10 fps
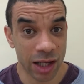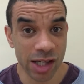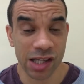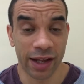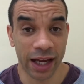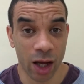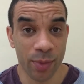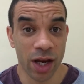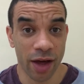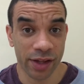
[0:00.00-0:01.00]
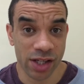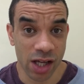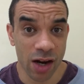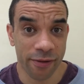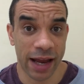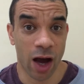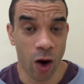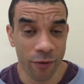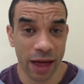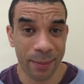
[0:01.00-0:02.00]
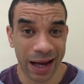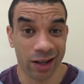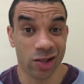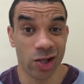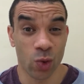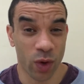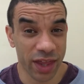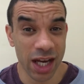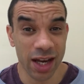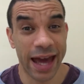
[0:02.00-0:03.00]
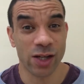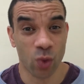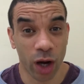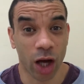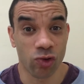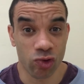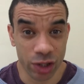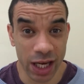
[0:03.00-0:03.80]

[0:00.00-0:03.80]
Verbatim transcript: Looks like there could be another solar flare of that magnitude within the next 100